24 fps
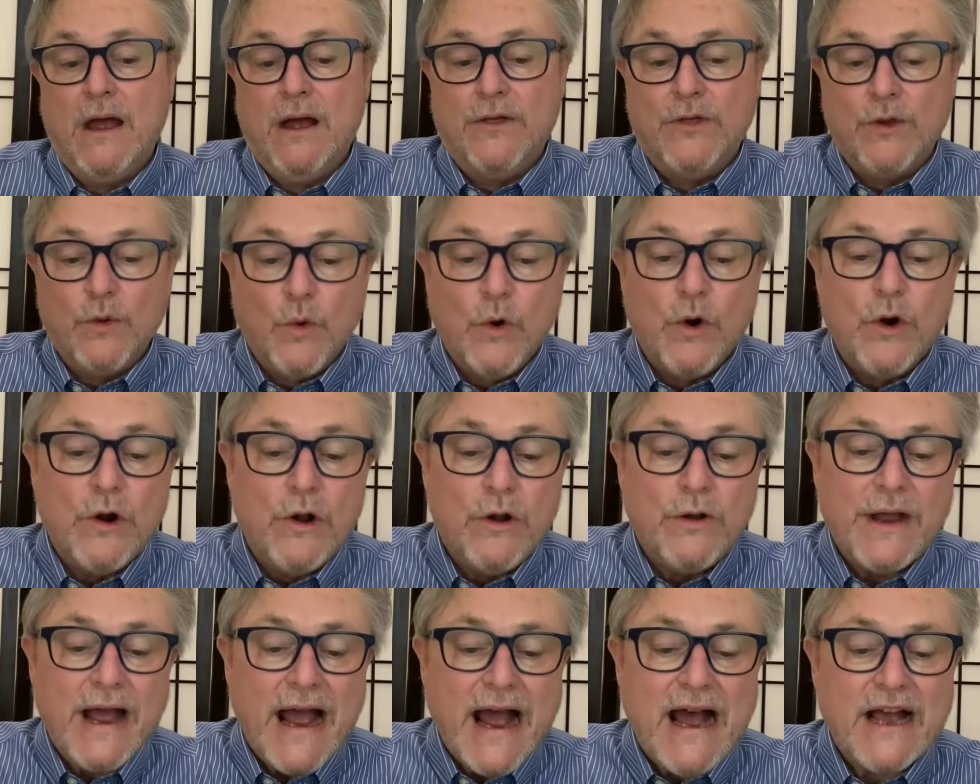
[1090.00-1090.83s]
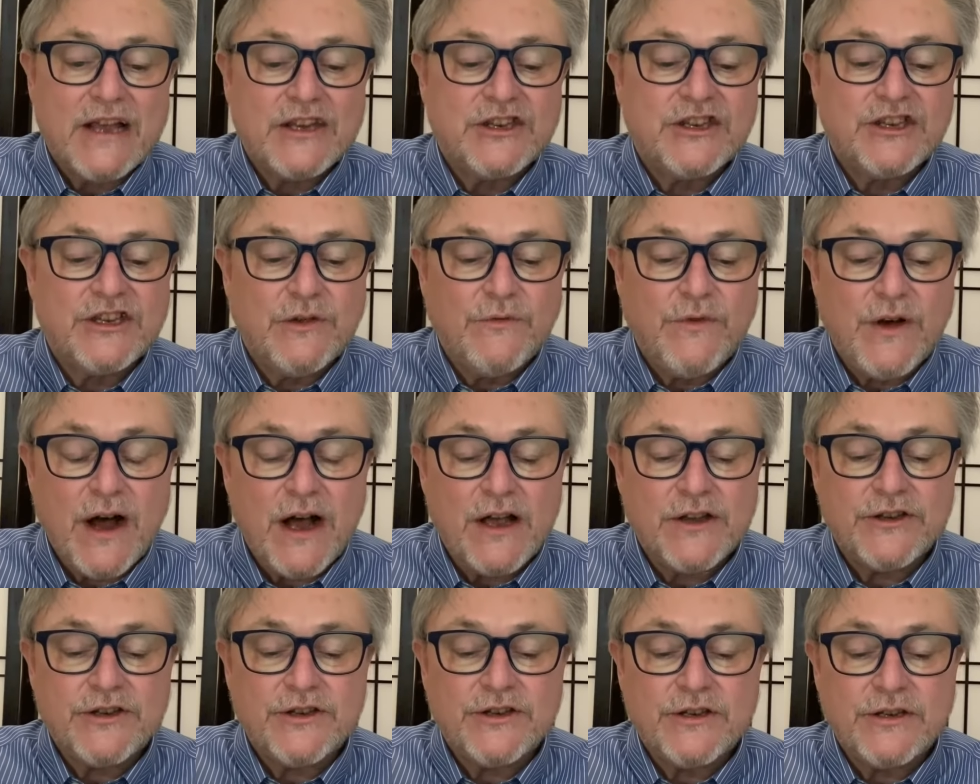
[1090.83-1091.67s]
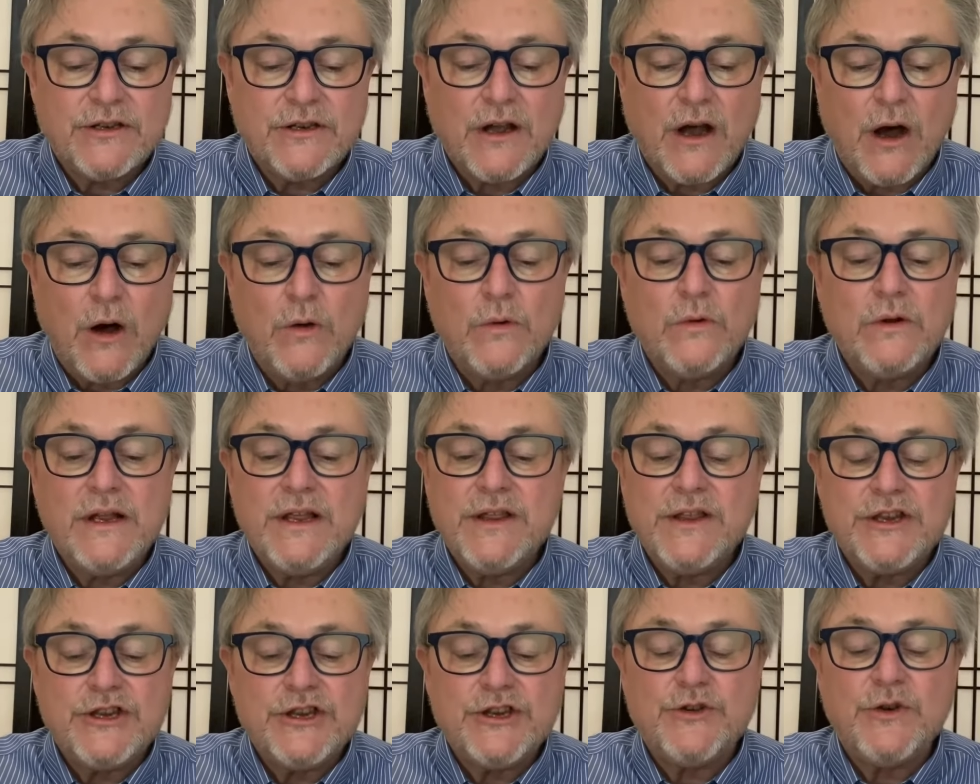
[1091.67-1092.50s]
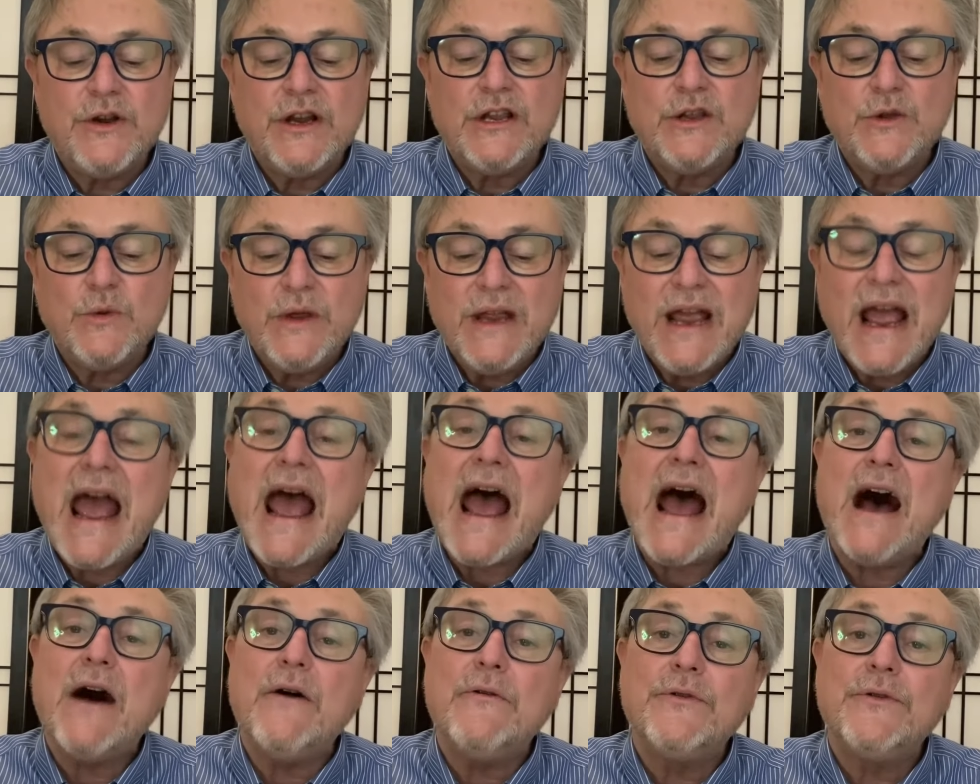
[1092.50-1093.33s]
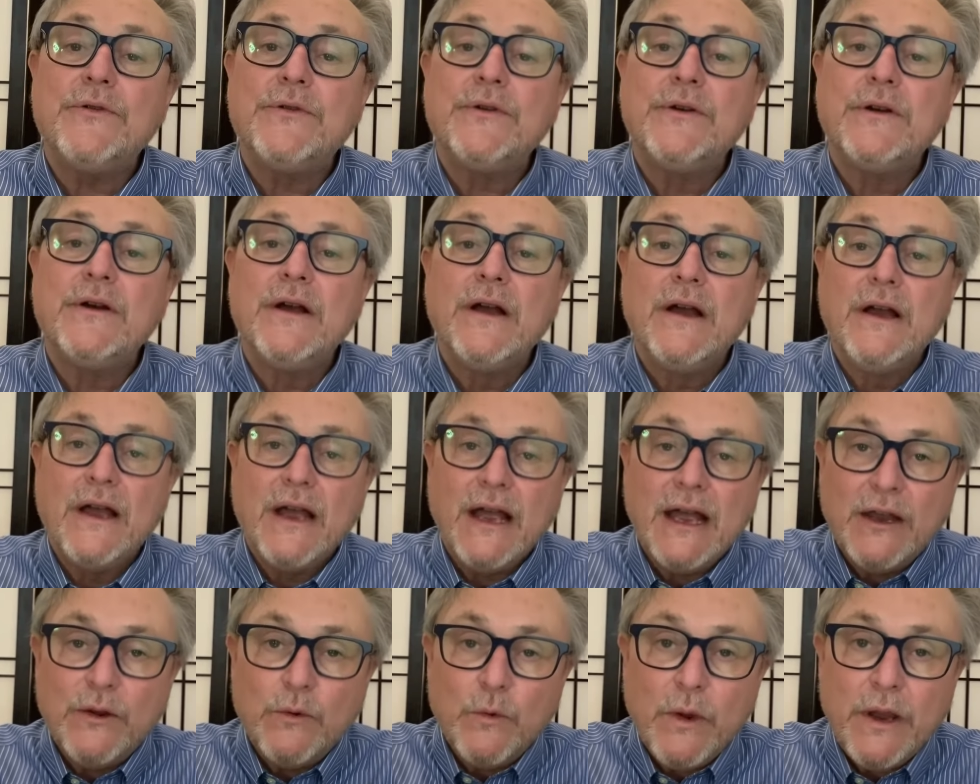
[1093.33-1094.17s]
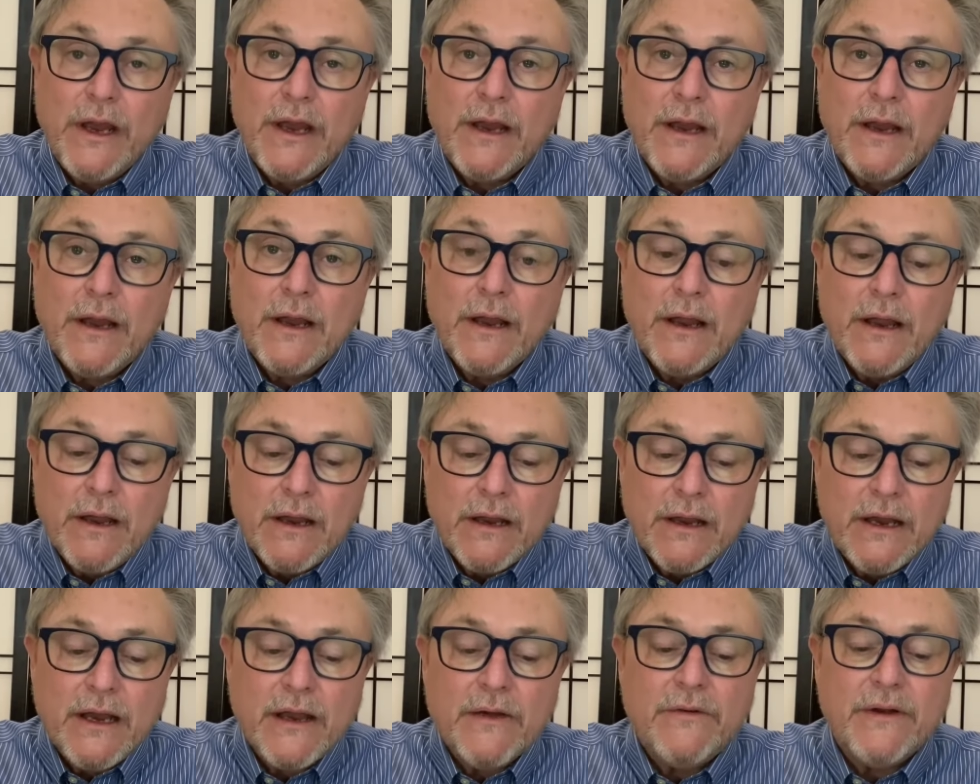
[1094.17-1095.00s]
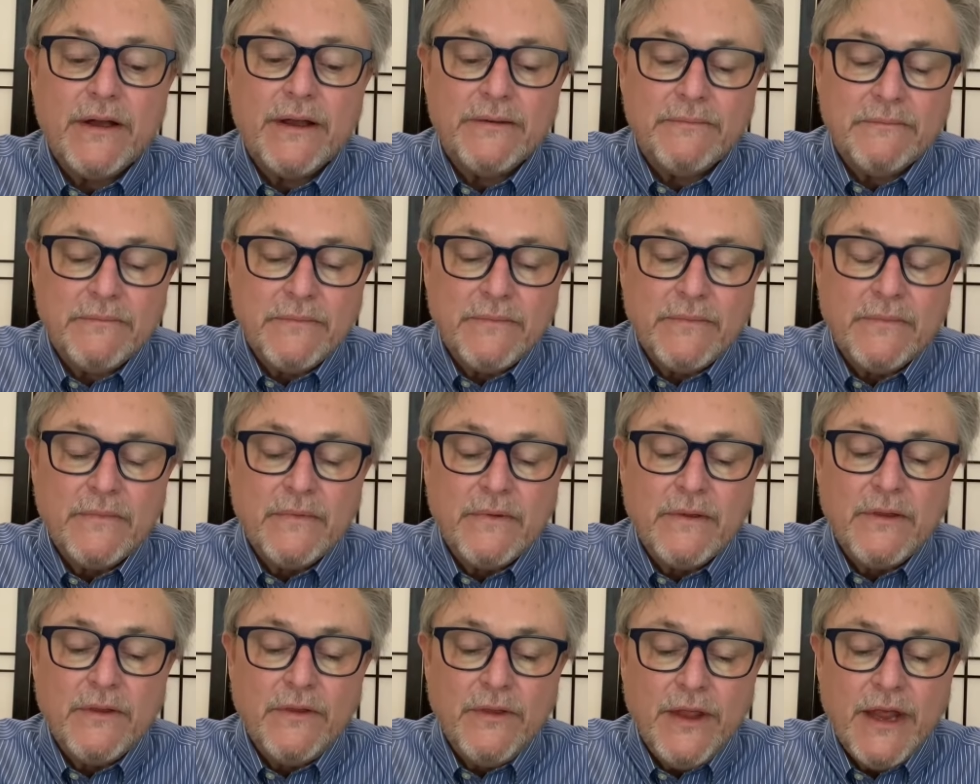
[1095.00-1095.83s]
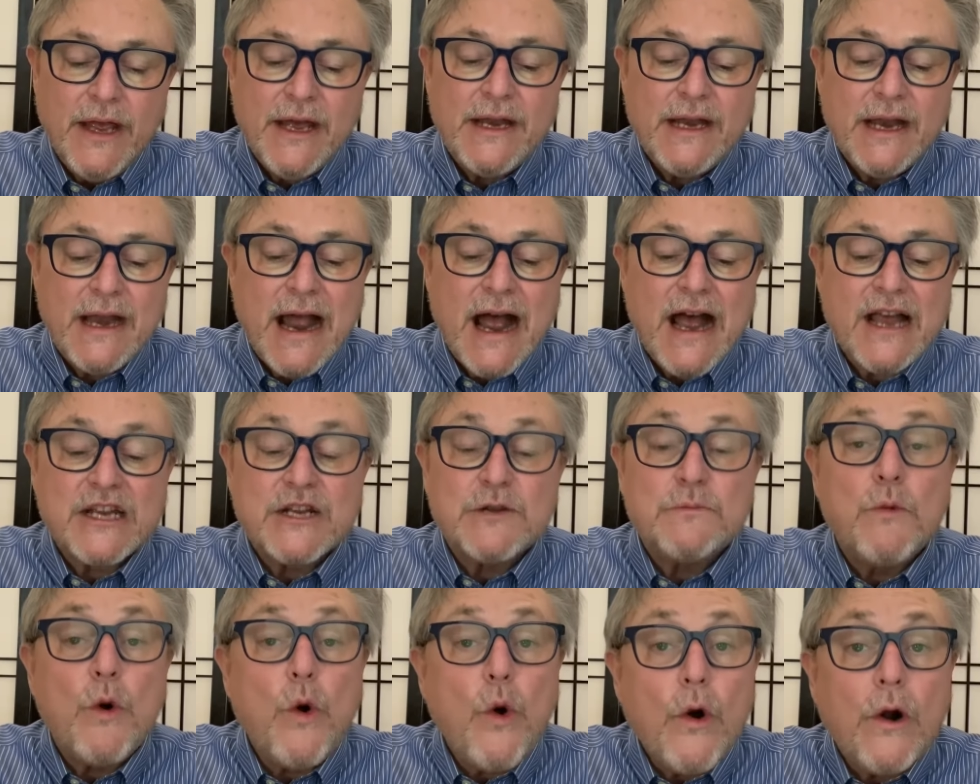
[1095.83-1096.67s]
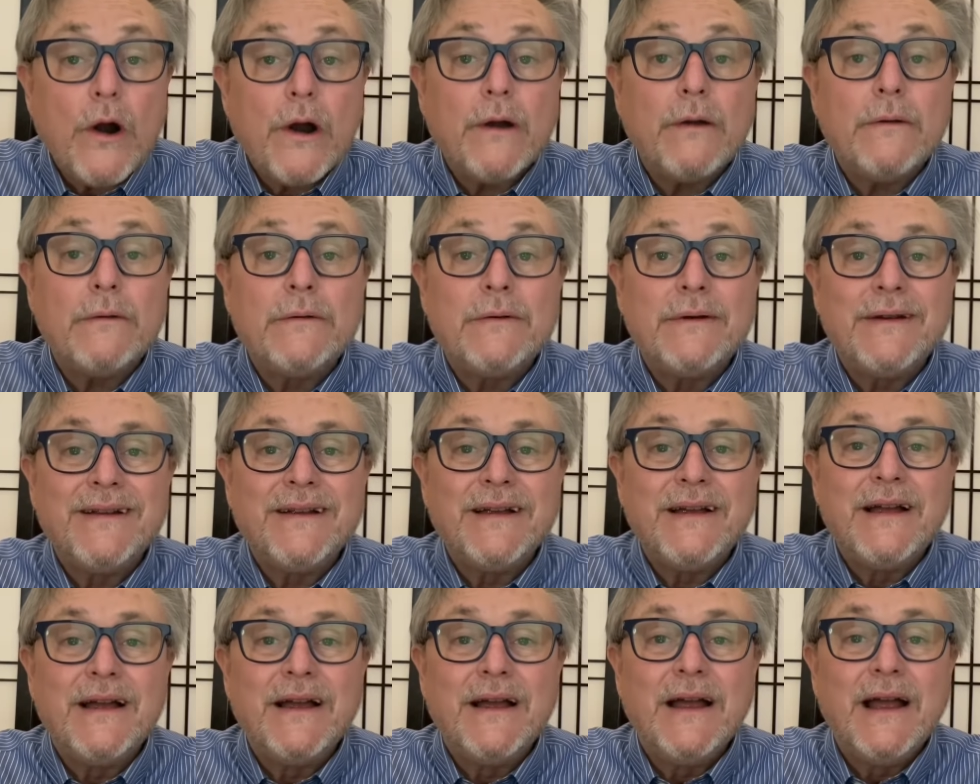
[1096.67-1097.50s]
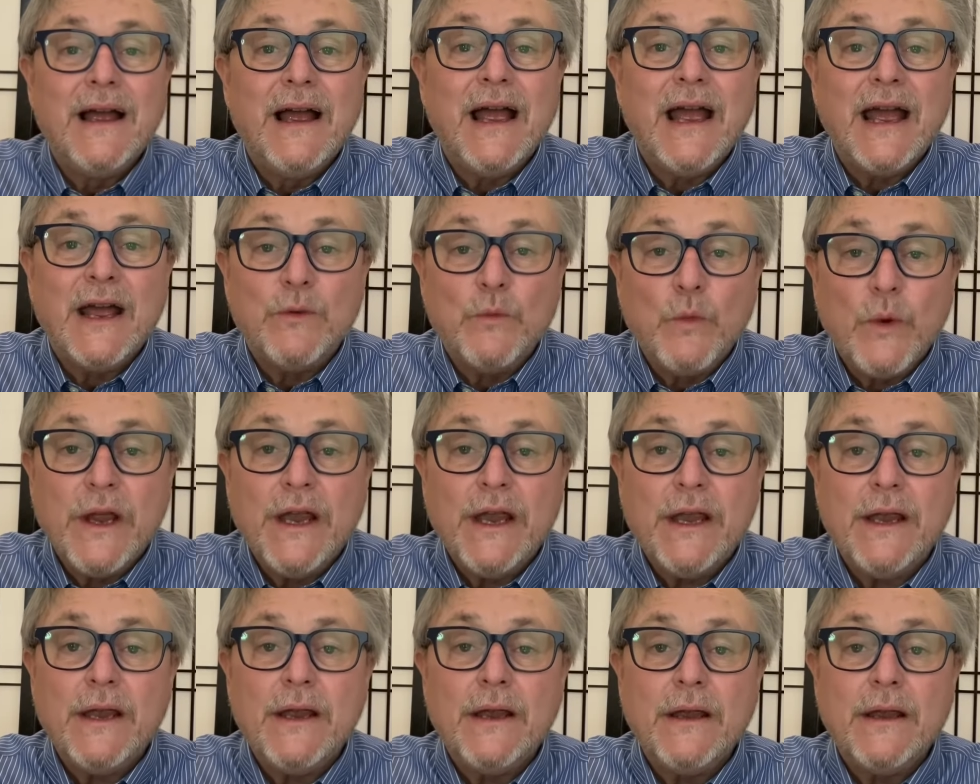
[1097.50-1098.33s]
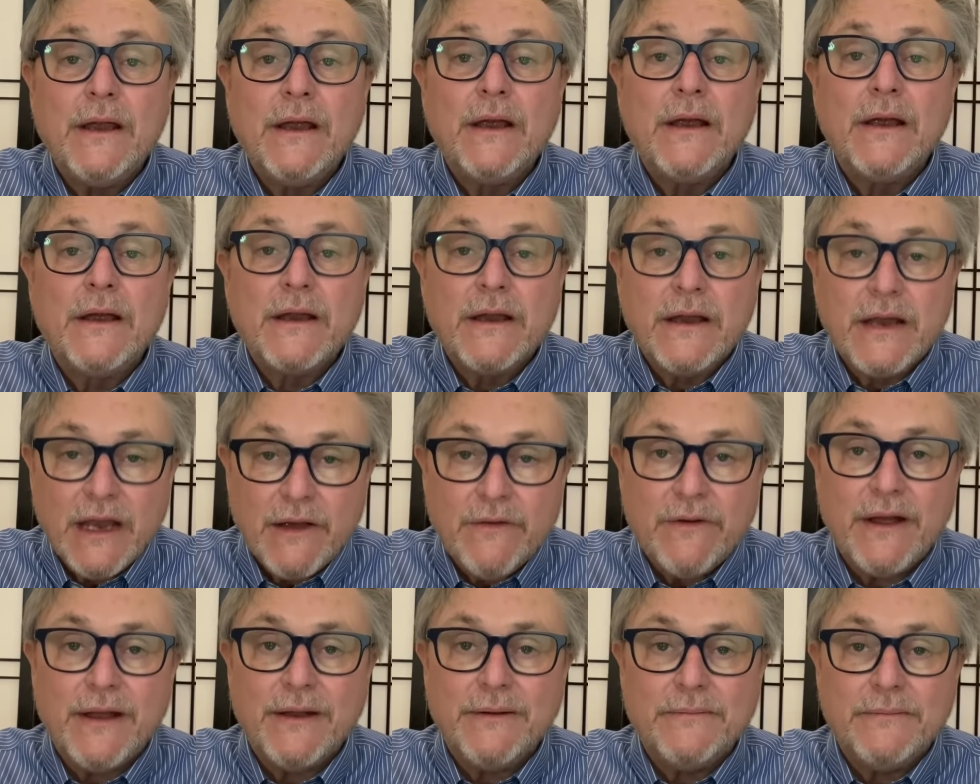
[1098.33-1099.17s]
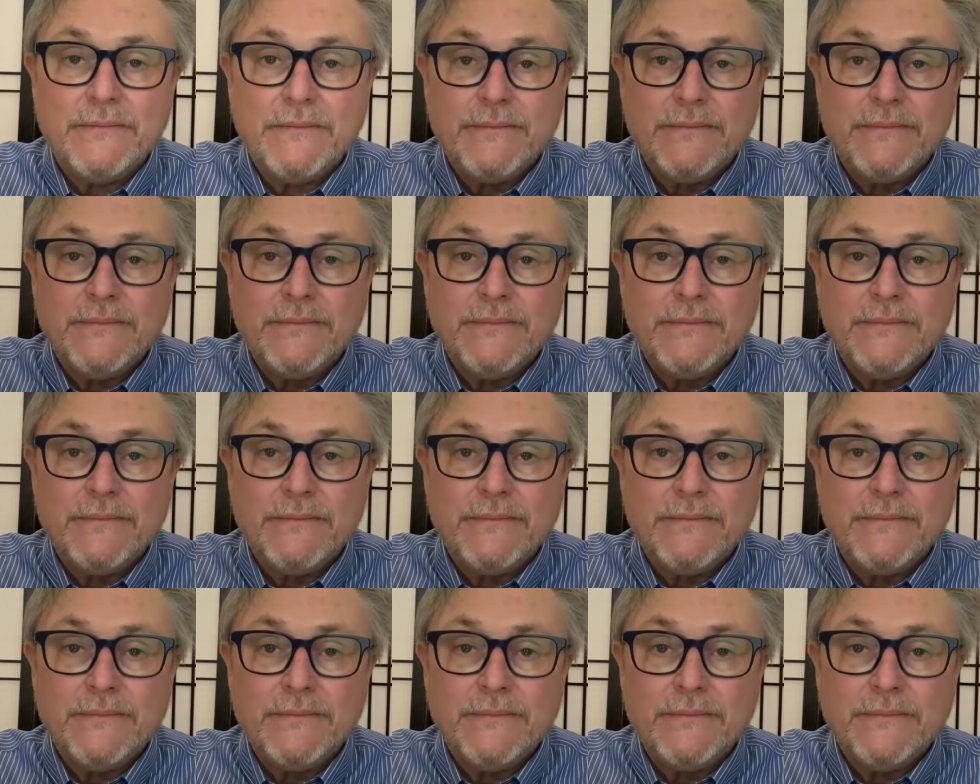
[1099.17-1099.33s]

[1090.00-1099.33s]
The world asks of us only the strength we have, and we give it. Then it asks more, and we give it.